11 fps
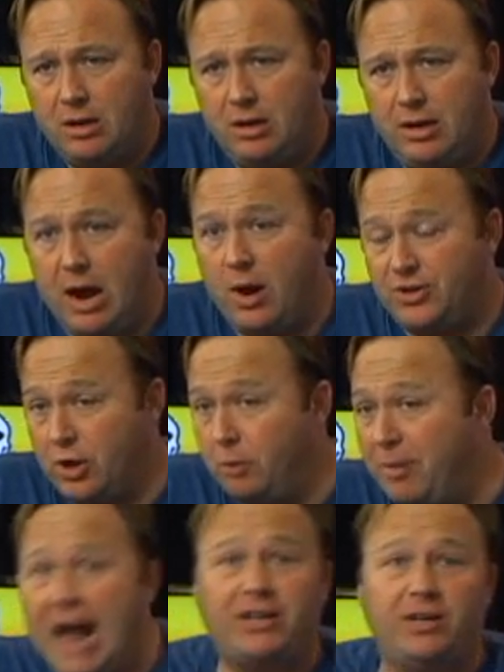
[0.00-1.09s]
Now it has to go
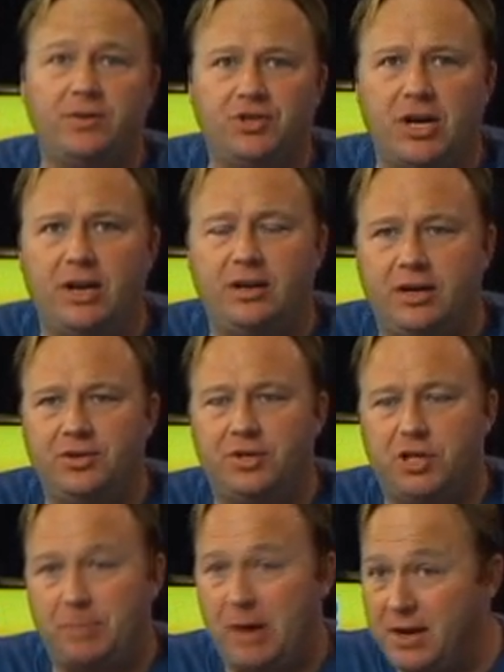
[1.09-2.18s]
back to the Senate because the
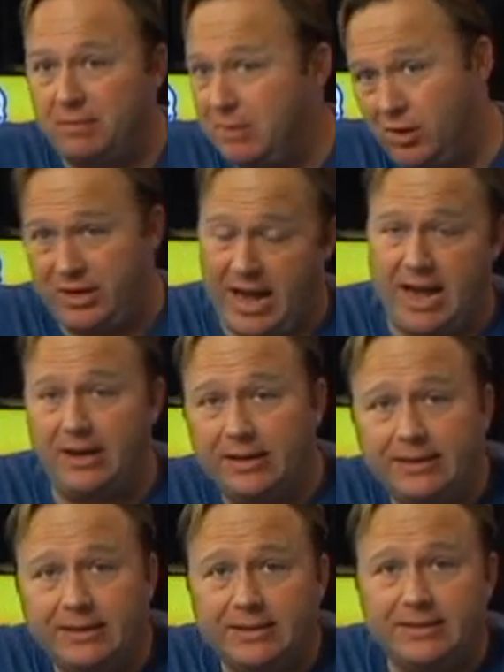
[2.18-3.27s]
spending bill can't
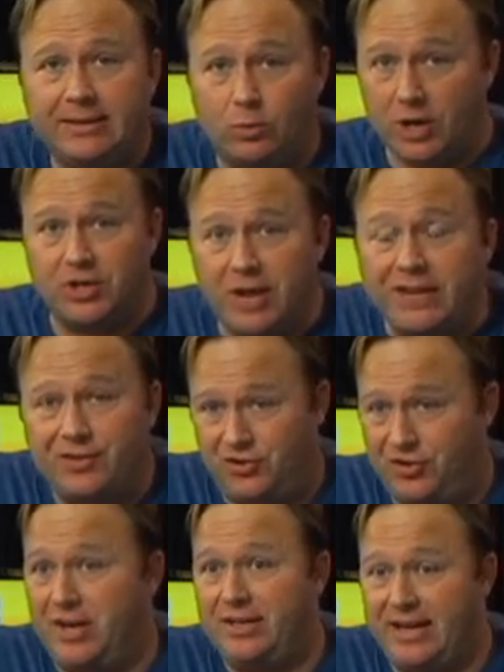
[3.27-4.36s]
originate in the
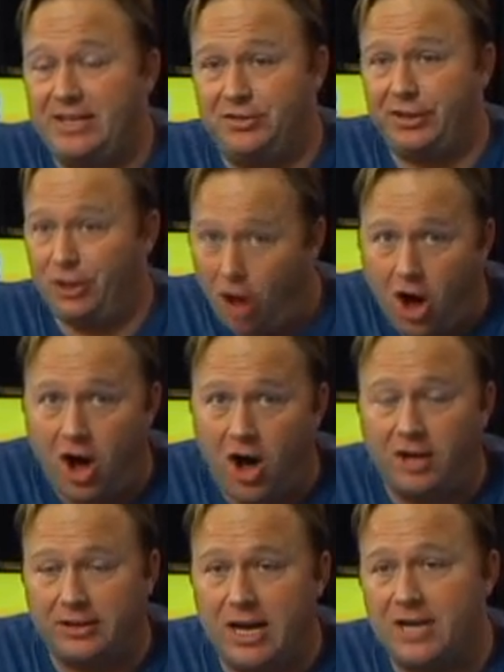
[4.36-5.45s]
Senate. That's the law
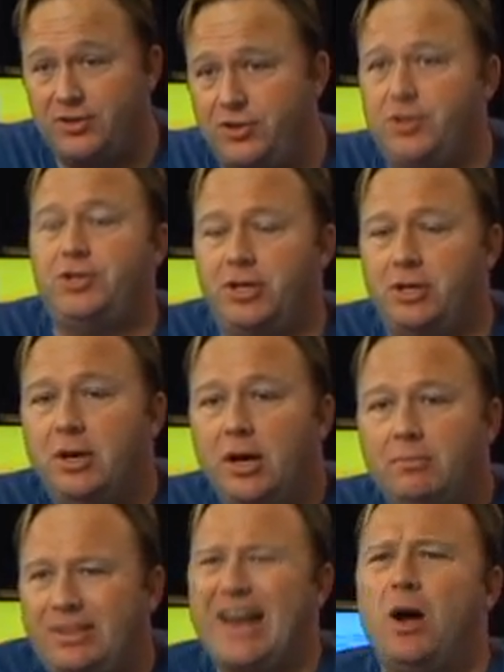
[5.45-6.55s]
and the Constitution.
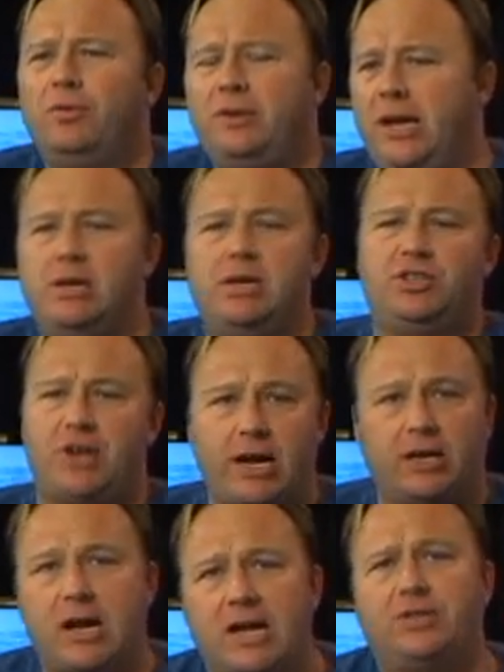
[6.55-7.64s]
But they don't need any
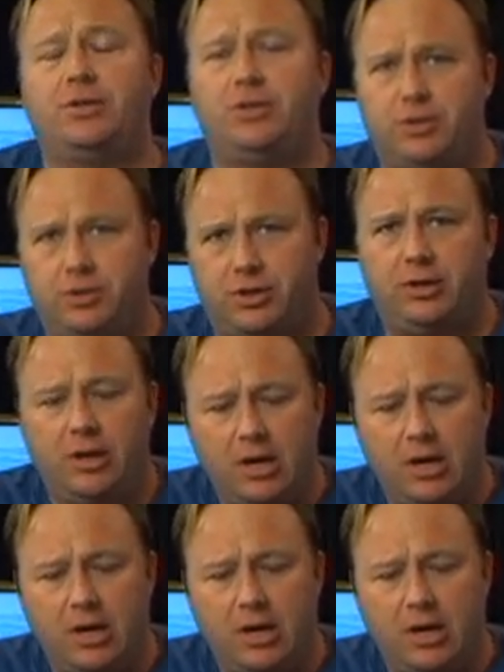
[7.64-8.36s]
stinking Constitution.